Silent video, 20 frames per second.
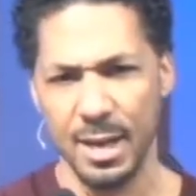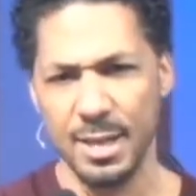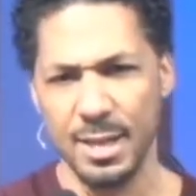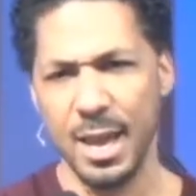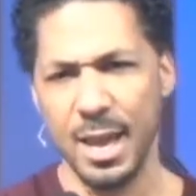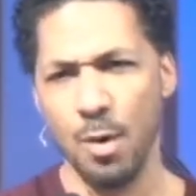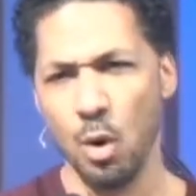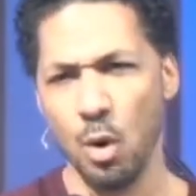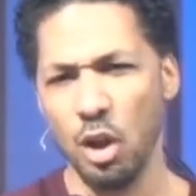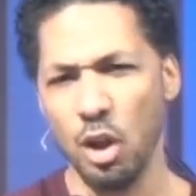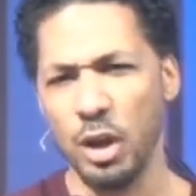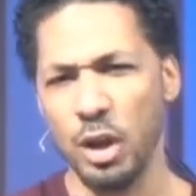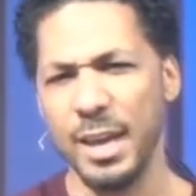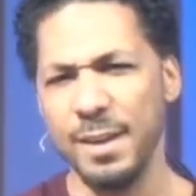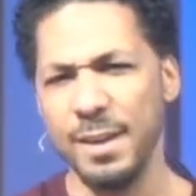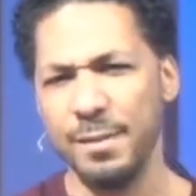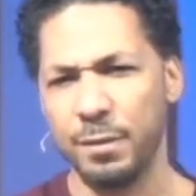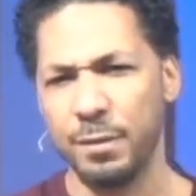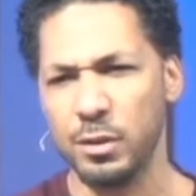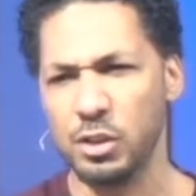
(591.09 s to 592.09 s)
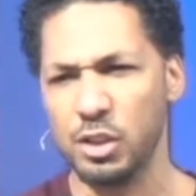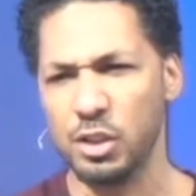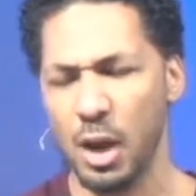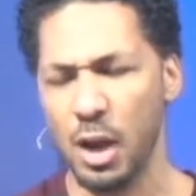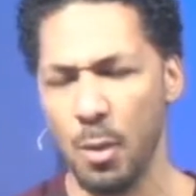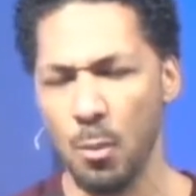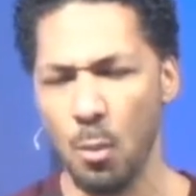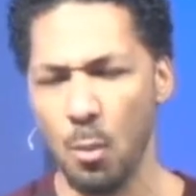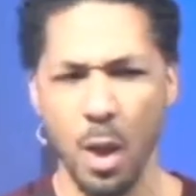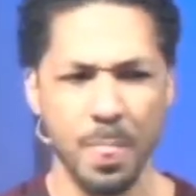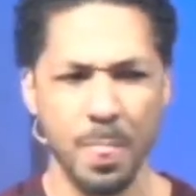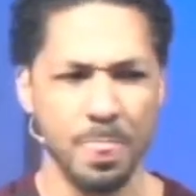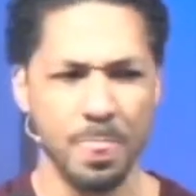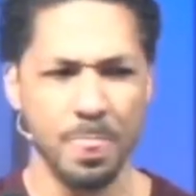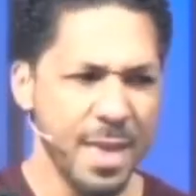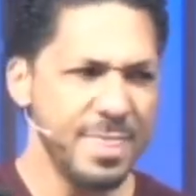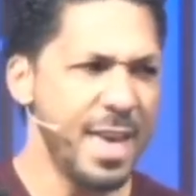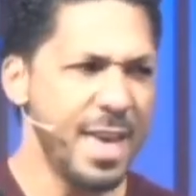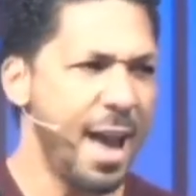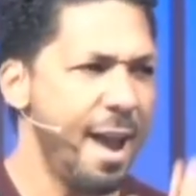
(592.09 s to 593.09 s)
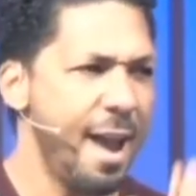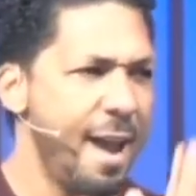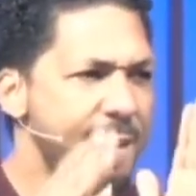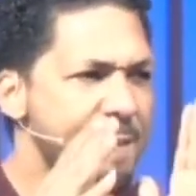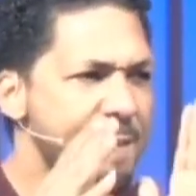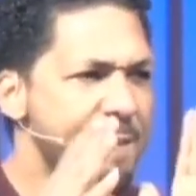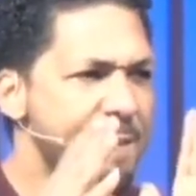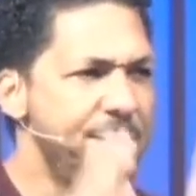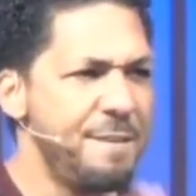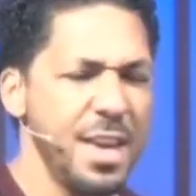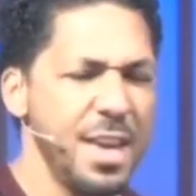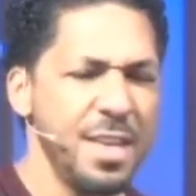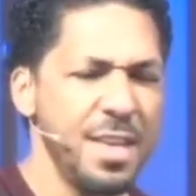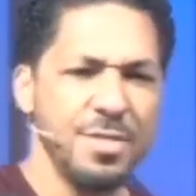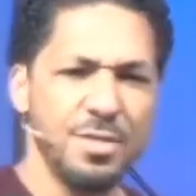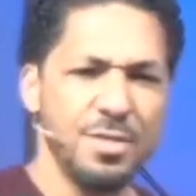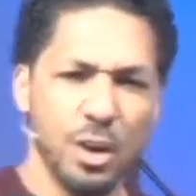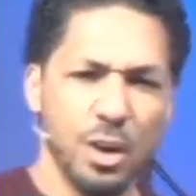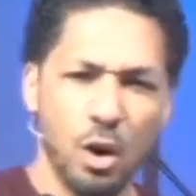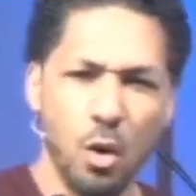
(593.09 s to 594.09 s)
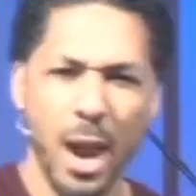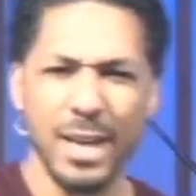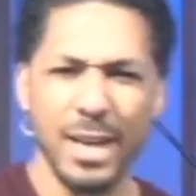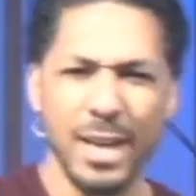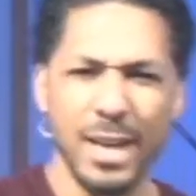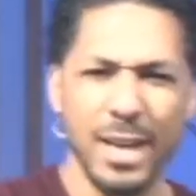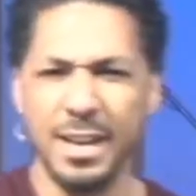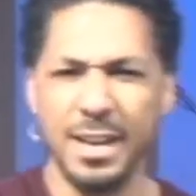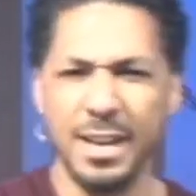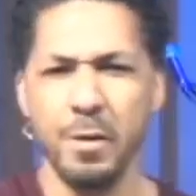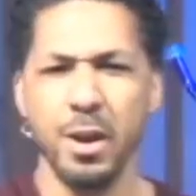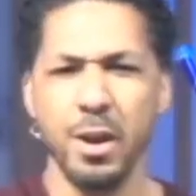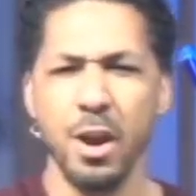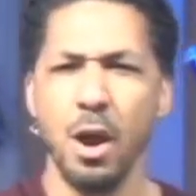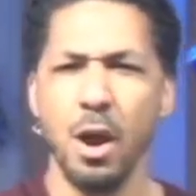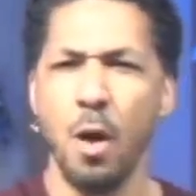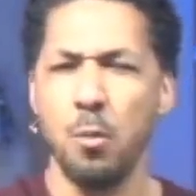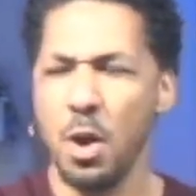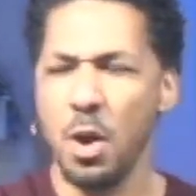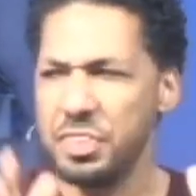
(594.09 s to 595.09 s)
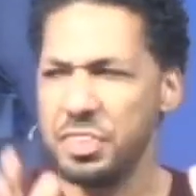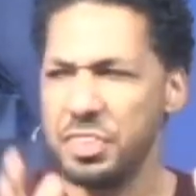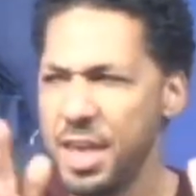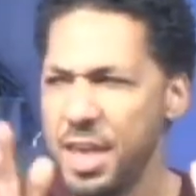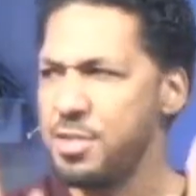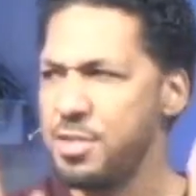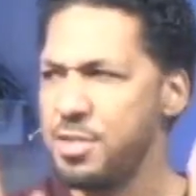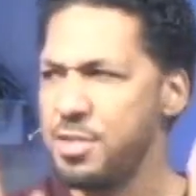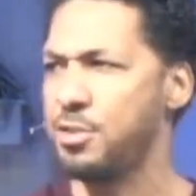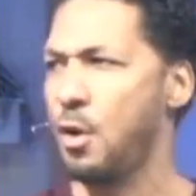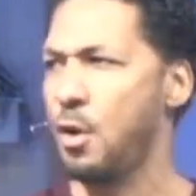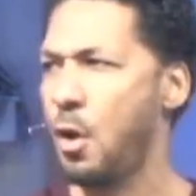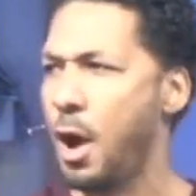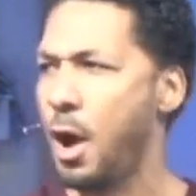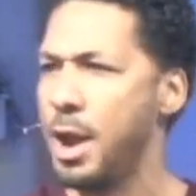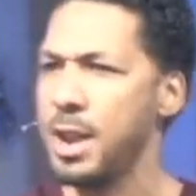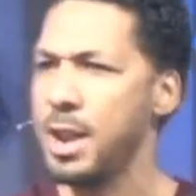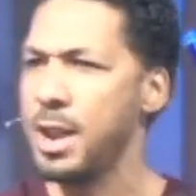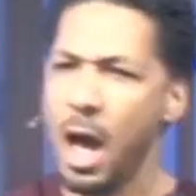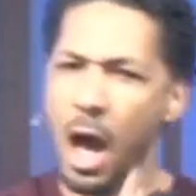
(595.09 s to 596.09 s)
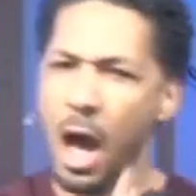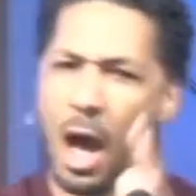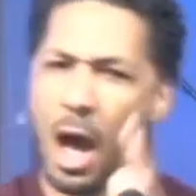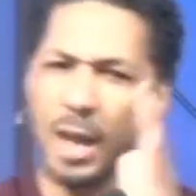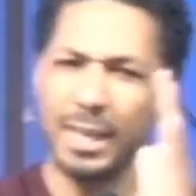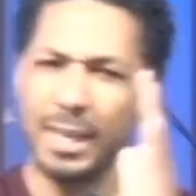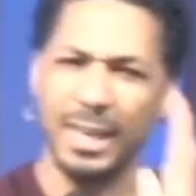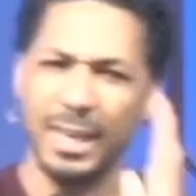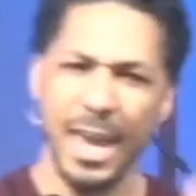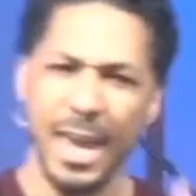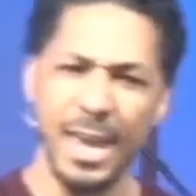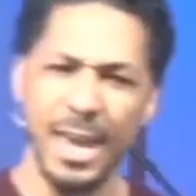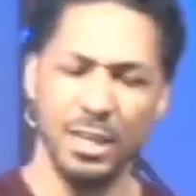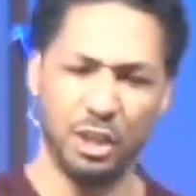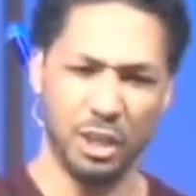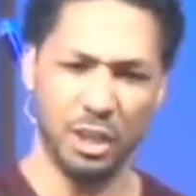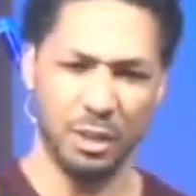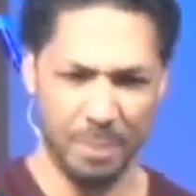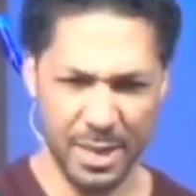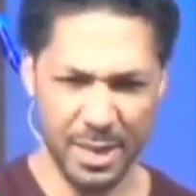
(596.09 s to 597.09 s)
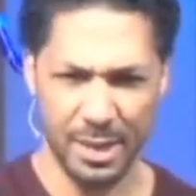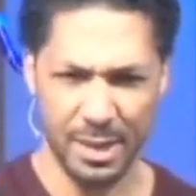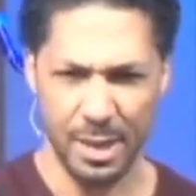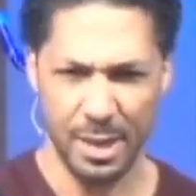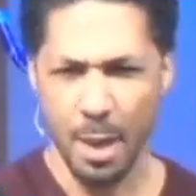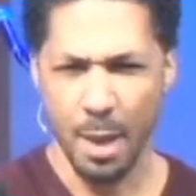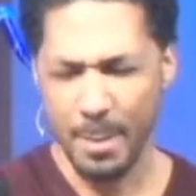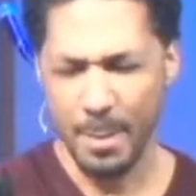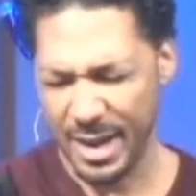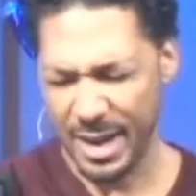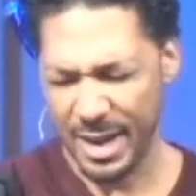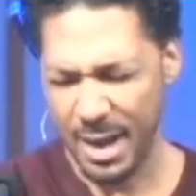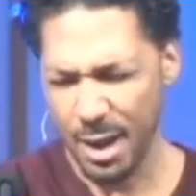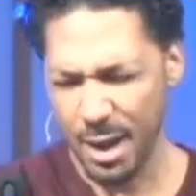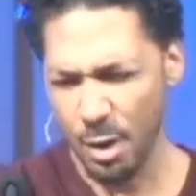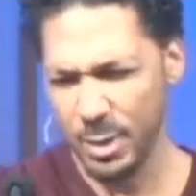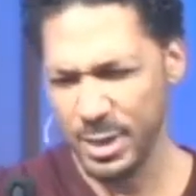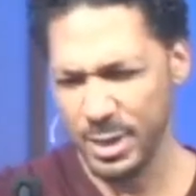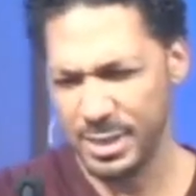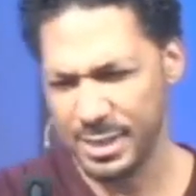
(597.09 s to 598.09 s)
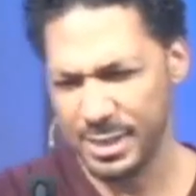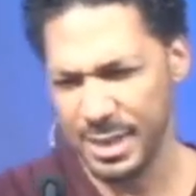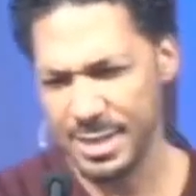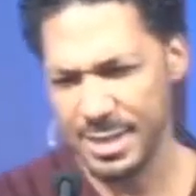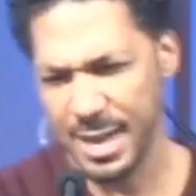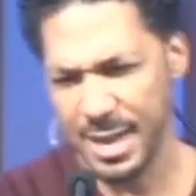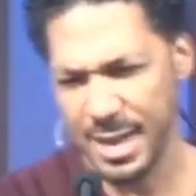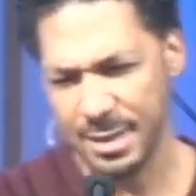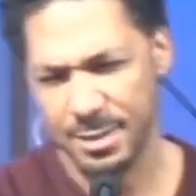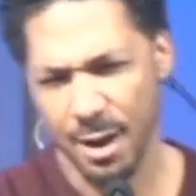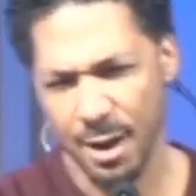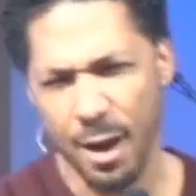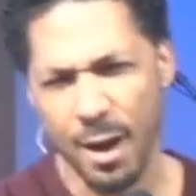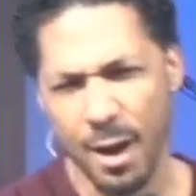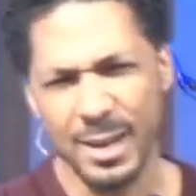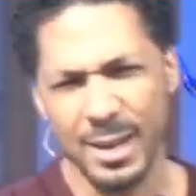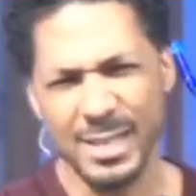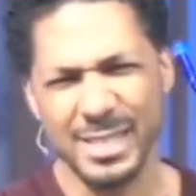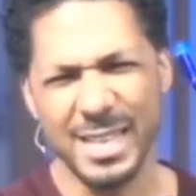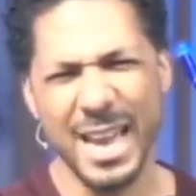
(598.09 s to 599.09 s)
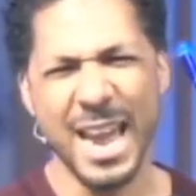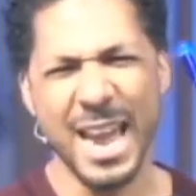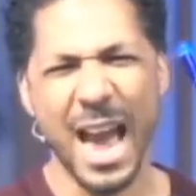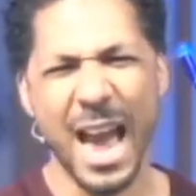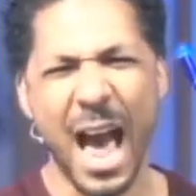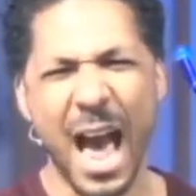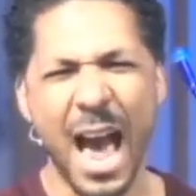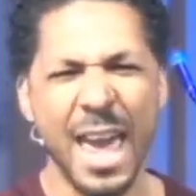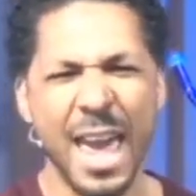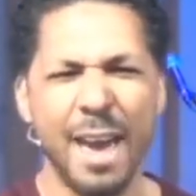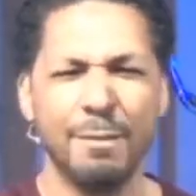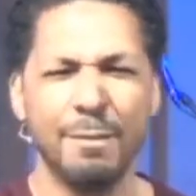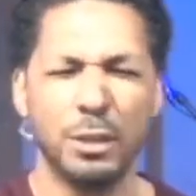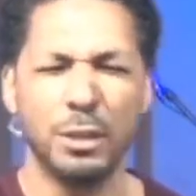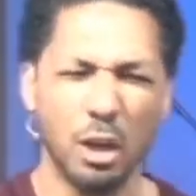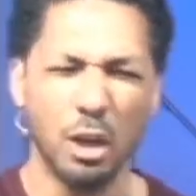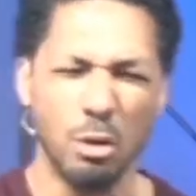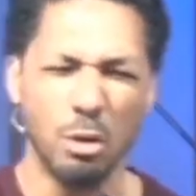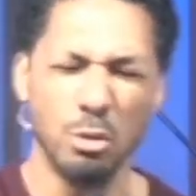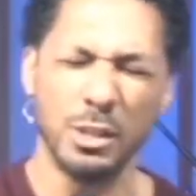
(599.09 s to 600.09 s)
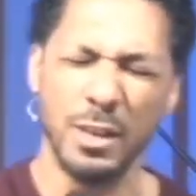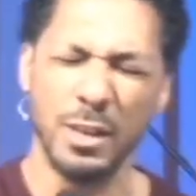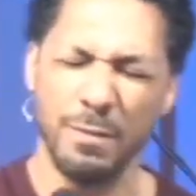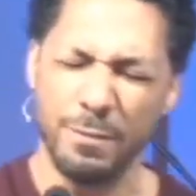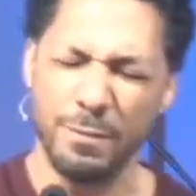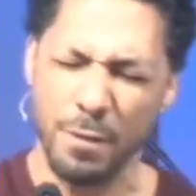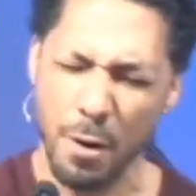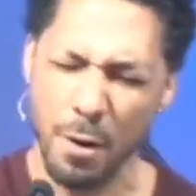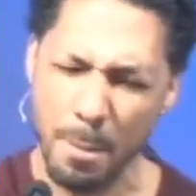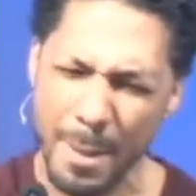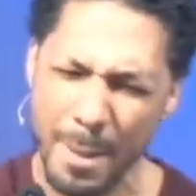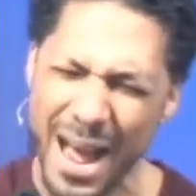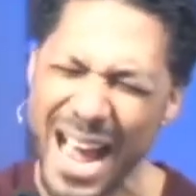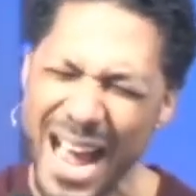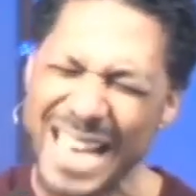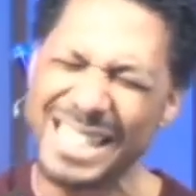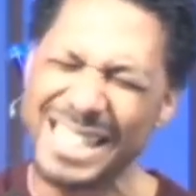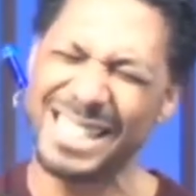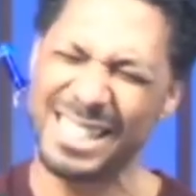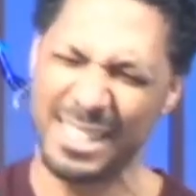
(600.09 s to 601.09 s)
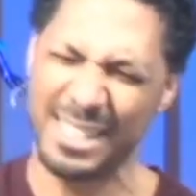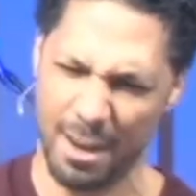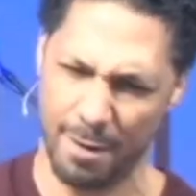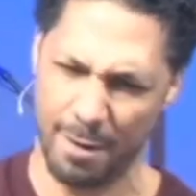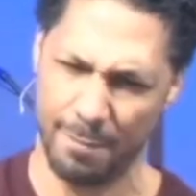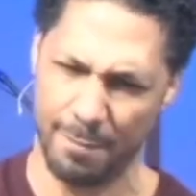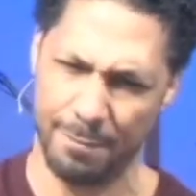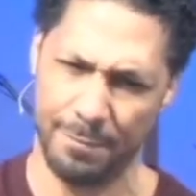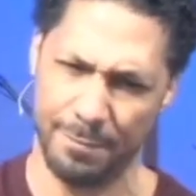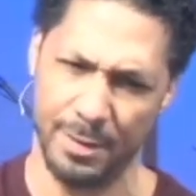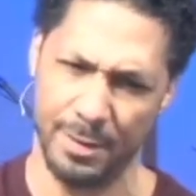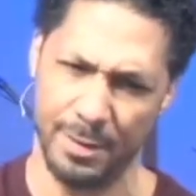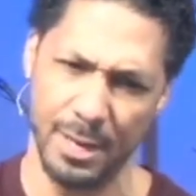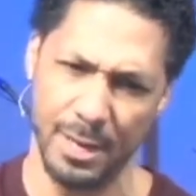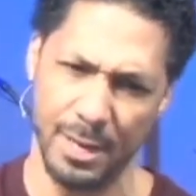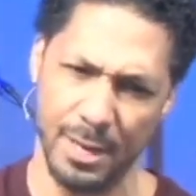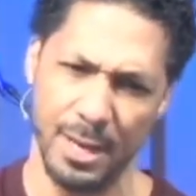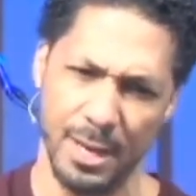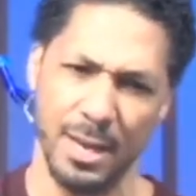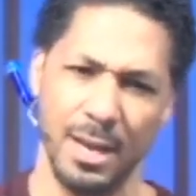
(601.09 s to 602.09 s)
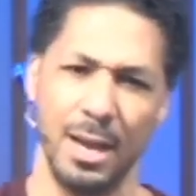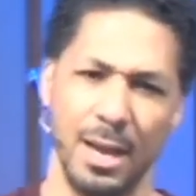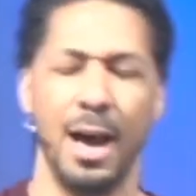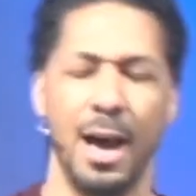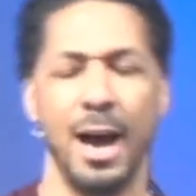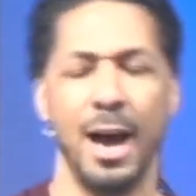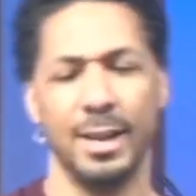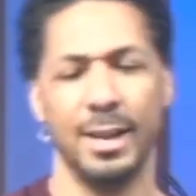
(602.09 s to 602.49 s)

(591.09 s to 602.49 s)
They were looking for someone that fit the criteria of what they thought a king should be. But here we see that God is saying, I have chosen for myself a